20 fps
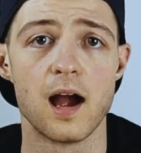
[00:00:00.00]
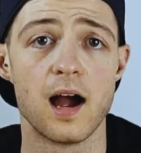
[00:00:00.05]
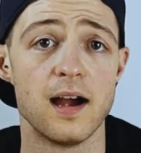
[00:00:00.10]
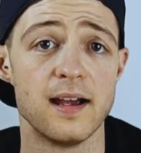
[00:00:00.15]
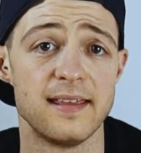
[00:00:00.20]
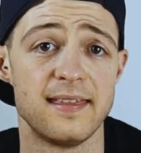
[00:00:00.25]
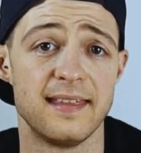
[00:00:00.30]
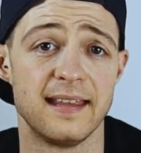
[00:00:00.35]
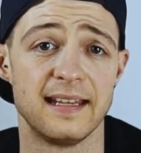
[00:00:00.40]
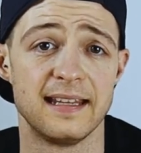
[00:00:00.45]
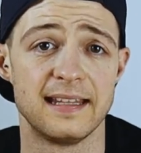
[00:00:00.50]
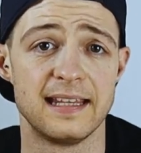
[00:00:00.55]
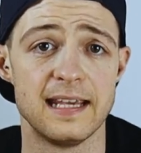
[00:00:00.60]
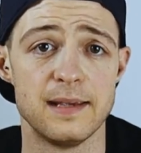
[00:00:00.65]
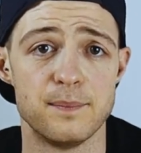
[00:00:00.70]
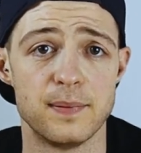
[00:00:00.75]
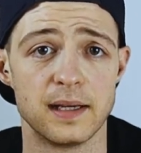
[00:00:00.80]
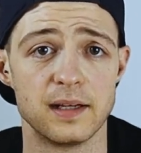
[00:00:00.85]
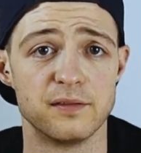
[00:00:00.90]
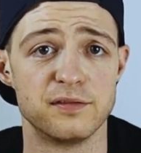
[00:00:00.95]
I think
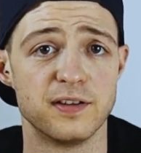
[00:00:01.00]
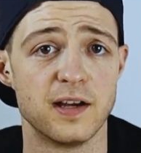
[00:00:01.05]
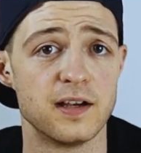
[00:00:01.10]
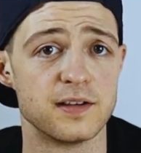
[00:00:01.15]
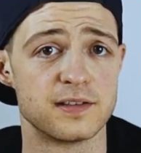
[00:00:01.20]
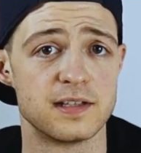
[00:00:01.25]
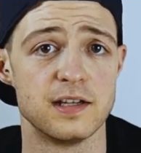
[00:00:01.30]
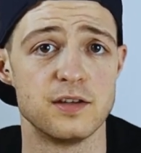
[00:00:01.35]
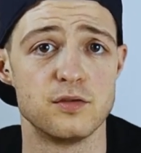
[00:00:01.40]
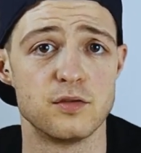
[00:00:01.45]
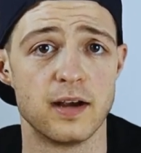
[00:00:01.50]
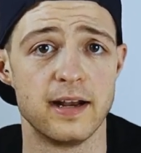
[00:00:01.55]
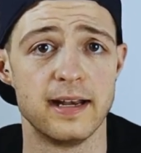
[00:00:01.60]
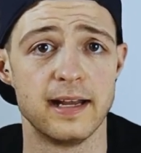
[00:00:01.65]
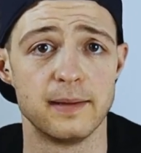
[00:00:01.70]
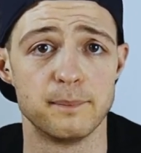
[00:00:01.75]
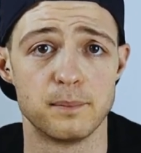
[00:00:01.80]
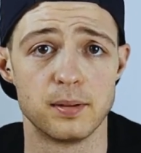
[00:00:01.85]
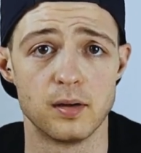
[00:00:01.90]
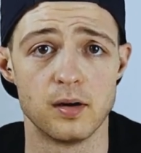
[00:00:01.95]
keeping fasted
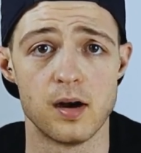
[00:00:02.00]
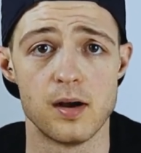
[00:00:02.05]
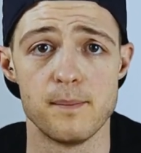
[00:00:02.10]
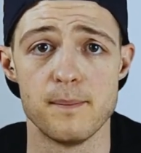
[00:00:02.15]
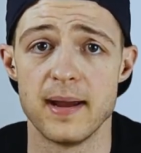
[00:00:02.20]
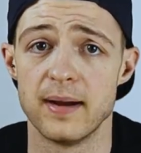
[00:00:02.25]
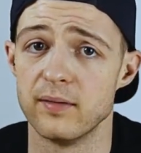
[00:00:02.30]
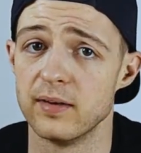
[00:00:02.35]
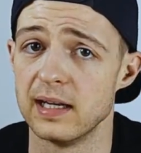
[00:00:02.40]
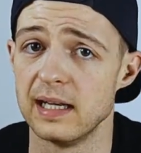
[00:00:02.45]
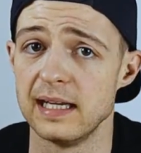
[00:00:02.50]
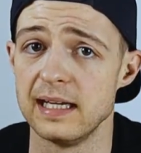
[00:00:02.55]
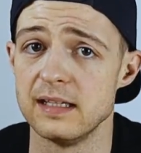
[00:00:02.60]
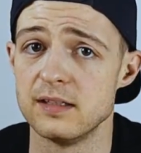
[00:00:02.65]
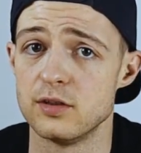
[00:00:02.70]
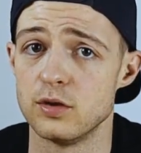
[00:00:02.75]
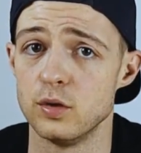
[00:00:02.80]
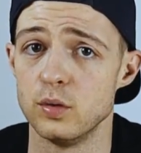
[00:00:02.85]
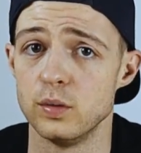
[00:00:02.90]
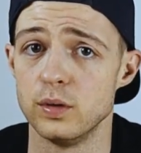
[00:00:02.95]
training primarily
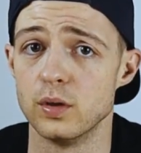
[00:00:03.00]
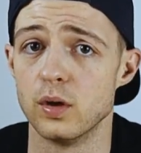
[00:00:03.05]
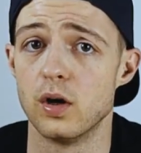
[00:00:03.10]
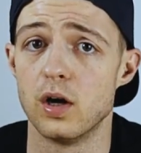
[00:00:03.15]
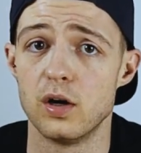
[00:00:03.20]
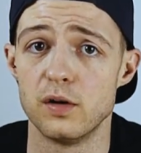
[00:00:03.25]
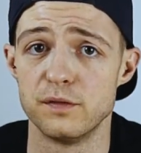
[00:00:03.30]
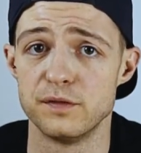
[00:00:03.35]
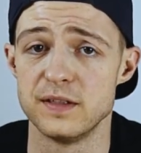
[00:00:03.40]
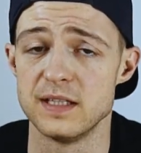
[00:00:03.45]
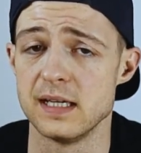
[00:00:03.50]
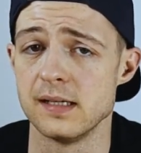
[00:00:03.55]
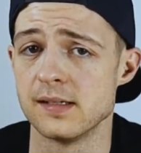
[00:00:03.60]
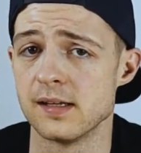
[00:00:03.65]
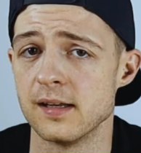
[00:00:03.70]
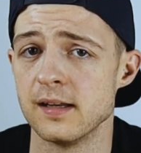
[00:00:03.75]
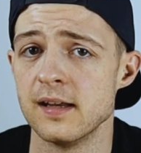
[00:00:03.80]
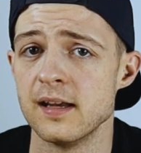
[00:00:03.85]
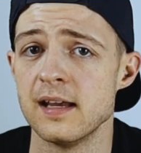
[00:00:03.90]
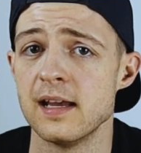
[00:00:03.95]
to your
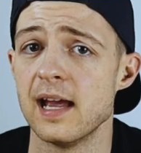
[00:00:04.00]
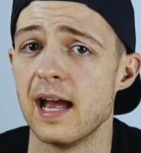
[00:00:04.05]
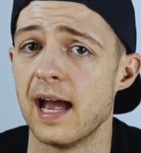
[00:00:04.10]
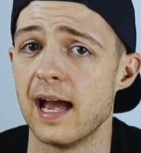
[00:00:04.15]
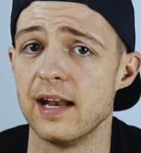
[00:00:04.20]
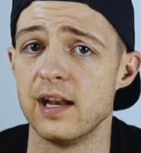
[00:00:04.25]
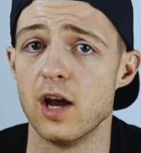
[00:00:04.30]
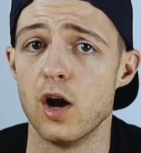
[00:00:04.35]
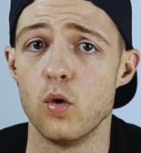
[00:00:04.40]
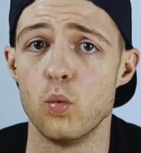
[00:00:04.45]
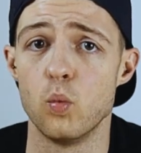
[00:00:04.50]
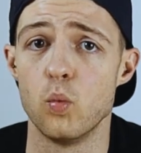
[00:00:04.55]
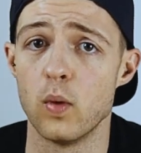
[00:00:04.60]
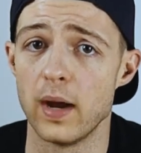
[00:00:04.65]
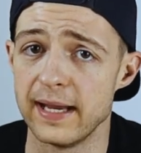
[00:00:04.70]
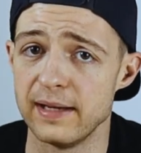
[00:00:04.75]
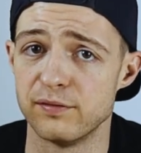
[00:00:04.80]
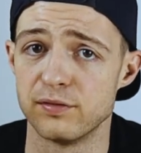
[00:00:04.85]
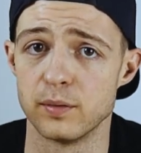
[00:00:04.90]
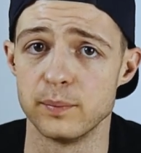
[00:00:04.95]
off-season and
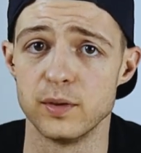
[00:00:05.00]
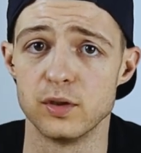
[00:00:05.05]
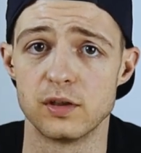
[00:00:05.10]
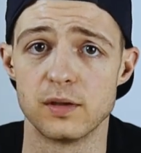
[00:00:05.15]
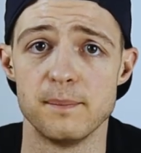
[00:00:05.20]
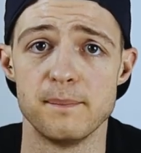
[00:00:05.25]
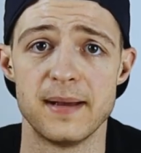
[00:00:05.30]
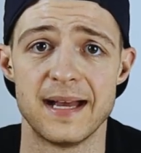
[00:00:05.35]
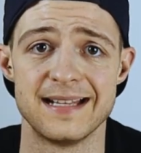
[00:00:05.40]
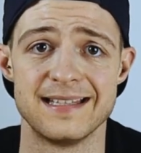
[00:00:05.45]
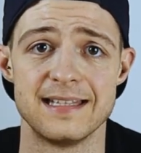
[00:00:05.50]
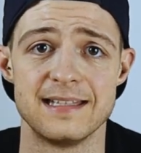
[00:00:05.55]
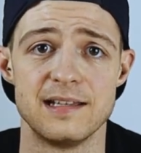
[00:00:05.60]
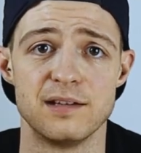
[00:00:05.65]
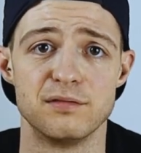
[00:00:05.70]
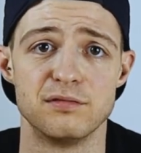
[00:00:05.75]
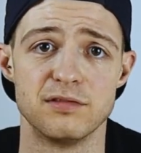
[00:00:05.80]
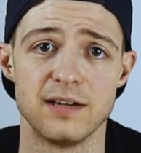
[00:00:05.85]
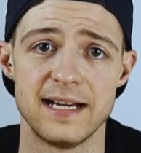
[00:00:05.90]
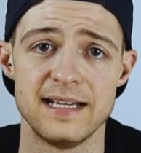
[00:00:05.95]
away from your
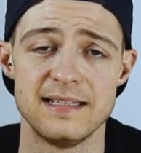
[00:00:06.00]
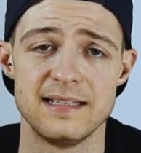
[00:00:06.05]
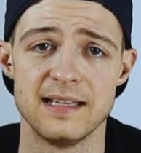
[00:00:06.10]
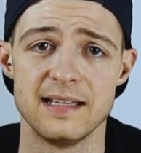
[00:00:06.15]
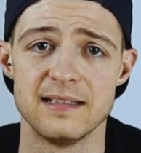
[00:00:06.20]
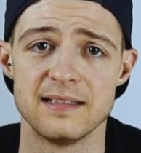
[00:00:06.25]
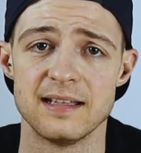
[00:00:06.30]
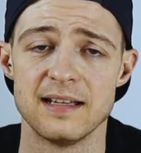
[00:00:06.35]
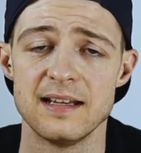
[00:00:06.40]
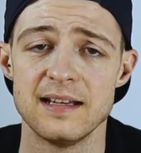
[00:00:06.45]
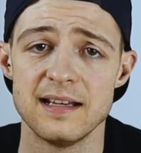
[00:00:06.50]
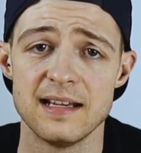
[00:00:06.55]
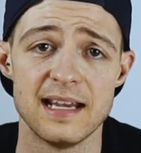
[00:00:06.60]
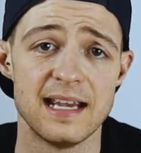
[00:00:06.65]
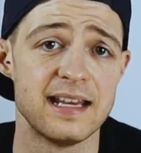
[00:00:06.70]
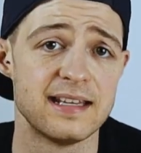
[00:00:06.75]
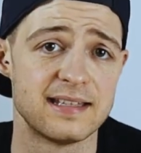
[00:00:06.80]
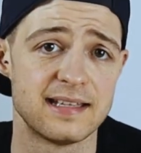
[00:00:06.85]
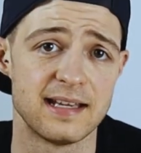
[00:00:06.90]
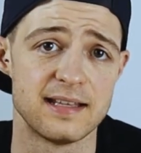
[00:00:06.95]
competitive races
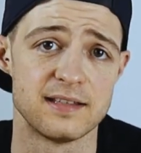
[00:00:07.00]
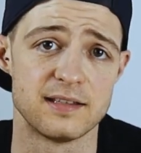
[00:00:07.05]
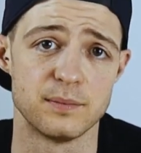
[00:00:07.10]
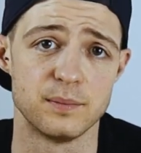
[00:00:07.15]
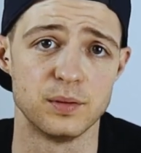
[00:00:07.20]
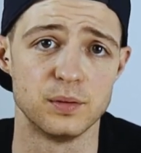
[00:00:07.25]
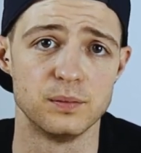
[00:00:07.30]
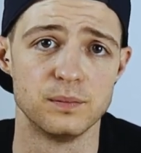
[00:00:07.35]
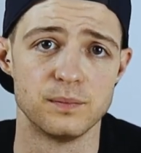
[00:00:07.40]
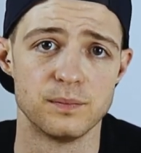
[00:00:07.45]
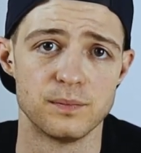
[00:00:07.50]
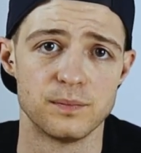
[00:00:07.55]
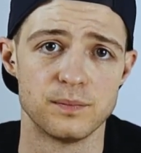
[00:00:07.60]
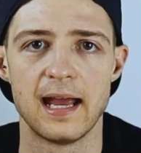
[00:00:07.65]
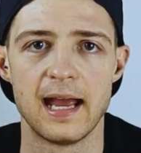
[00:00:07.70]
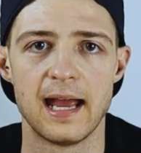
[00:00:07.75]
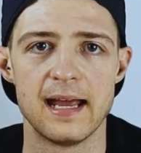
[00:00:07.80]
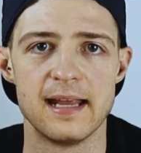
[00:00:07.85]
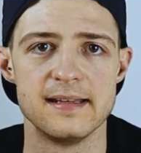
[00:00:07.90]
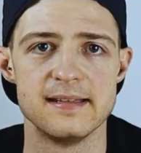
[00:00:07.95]
is sensible.
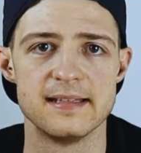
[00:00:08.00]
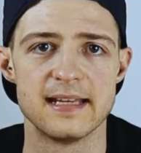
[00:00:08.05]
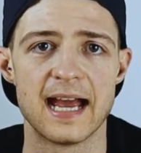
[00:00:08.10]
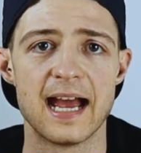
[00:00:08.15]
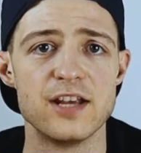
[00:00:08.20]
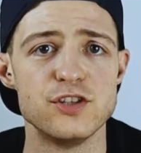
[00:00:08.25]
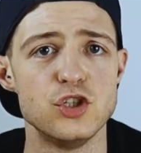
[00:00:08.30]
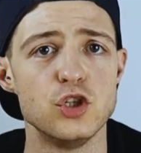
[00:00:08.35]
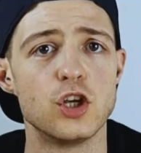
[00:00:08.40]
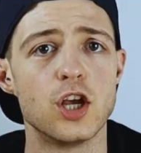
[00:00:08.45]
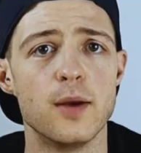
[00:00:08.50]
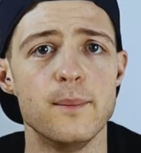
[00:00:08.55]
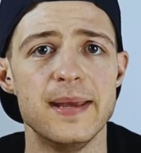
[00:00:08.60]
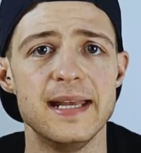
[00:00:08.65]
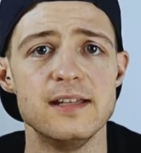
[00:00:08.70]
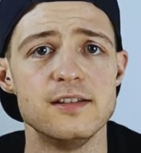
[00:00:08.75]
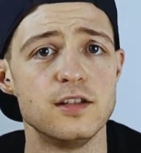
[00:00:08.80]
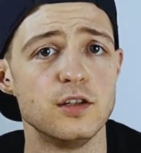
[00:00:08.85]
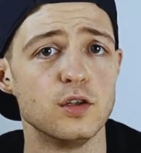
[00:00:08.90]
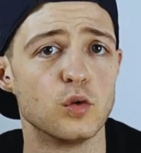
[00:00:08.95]
And as you come
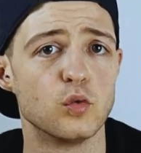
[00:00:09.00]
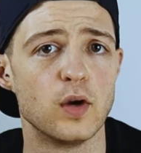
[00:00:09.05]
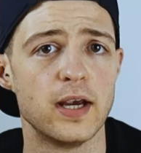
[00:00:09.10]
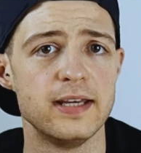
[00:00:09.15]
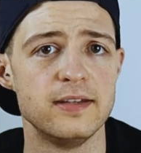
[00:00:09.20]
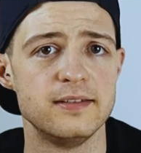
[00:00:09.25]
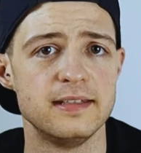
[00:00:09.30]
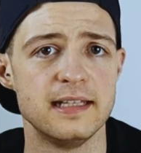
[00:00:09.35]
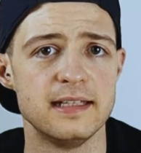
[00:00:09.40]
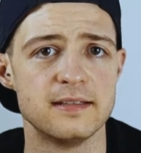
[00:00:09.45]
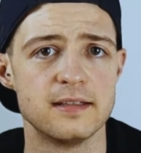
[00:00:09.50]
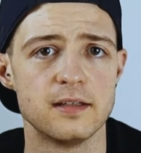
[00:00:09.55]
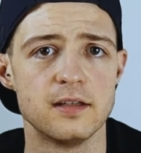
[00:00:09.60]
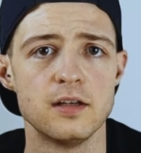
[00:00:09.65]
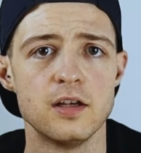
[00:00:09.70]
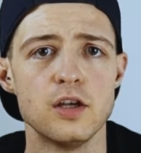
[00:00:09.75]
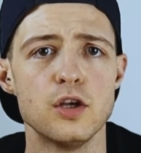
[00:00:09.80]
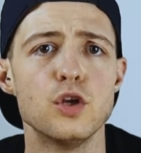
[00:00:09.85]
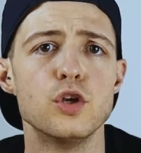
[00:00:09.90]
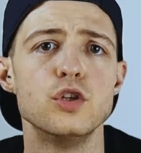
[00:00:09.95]
into your race
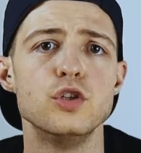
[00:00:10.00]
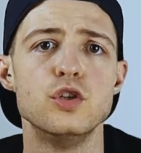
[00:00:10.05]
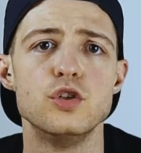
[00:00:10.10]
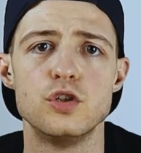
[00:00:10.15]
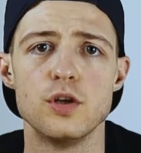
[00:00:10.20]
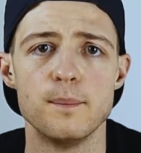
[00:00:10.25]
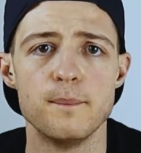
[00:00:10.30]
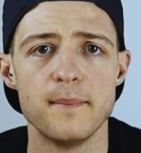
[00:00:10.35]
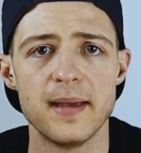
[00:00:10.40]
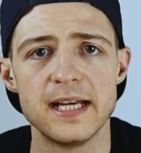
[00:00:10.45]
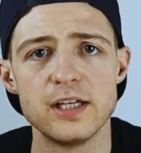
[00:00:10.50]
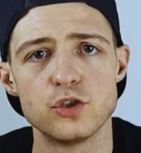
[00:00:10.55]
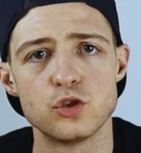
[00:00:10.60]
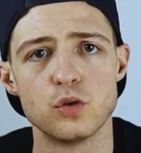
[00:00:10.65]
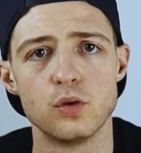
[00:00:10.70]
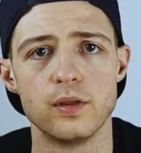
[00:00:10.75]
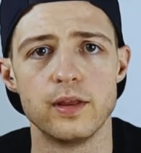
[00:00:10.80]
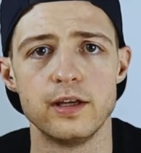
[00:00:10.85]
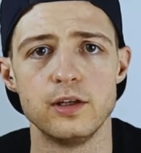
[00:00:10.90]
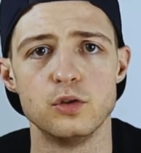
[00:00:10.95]
season, you should make
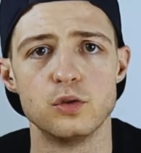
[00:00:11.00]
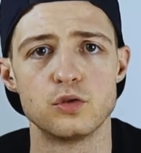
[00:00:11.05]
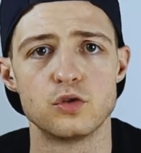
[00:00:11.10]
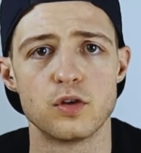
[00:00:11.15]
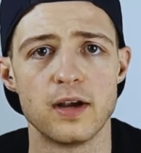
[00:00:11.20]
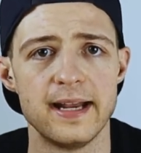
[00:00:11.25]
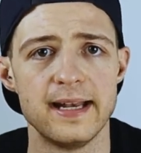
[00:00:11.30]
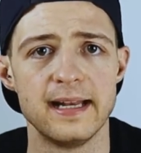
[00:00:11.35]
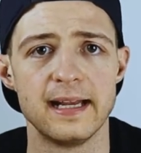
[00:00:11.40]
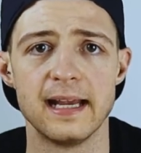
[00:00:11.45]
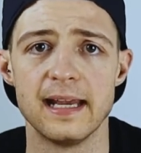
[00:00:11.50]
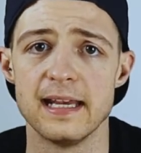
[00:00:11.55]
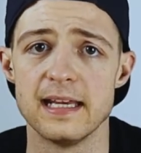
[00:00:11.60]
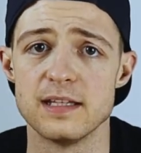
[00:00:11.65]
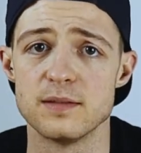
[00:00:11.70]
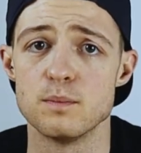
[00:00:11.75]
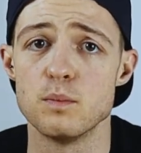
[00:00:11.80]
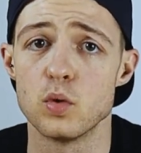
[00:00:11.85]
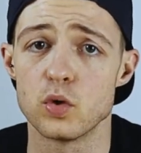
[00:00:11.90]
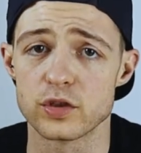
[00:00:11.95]
sure that your training
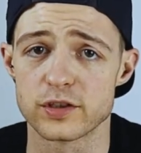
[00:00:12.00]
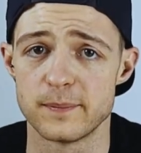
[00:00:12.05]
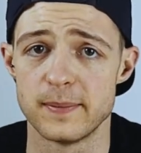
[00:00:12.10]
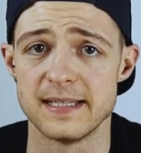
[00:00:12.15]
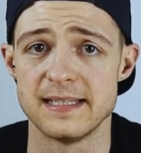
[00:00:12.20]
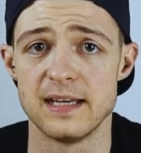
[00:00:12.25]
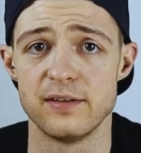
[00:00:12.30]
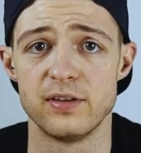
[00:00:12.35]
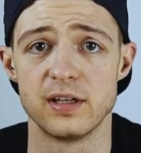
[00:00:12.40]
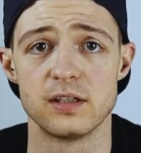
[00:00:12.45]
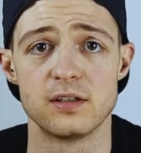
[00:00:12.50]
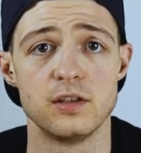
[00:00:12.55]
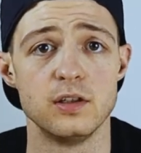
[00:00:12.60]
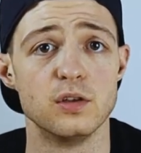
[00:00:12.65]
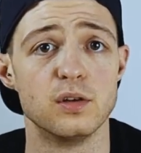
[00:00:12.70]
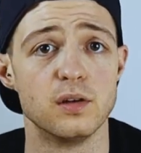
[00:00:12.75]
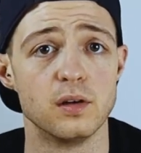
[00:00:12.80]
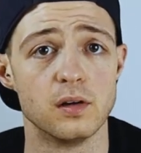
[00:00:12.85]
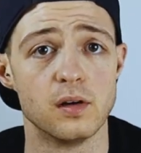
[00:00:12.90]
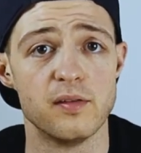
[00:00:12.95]
is more specific to
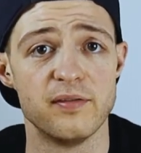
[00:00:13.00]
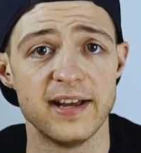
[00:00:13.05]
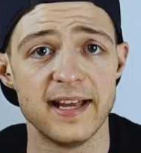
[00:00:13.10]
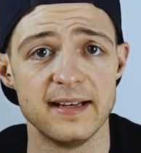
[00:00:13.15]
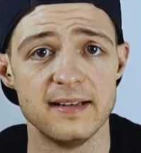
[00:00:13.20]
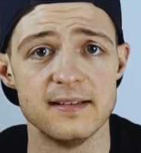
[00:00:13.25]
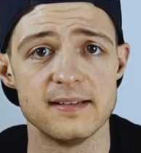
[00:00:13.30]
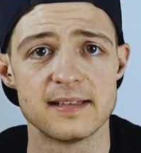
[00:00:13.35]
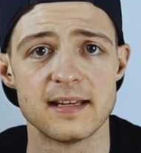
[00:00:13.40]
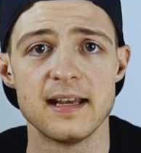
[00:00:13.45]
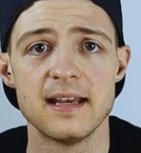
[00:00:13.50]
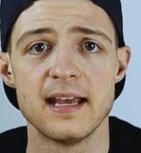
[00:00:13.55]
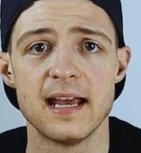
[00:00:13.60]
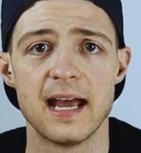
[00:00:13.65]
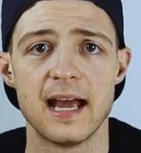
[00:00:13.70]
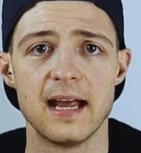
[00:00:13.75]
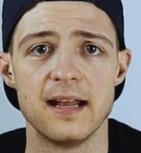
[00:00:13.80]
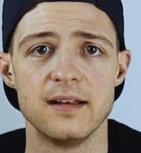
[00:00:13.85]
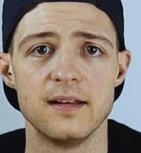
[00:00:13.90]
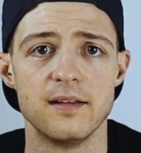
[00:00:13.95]
your event
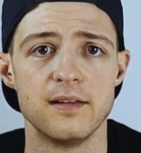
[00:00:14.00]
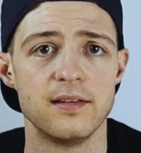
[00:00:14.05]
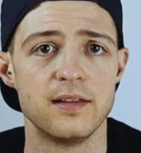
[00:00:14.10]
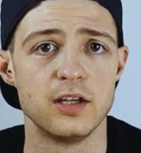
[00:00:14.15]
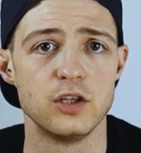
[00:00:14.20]
and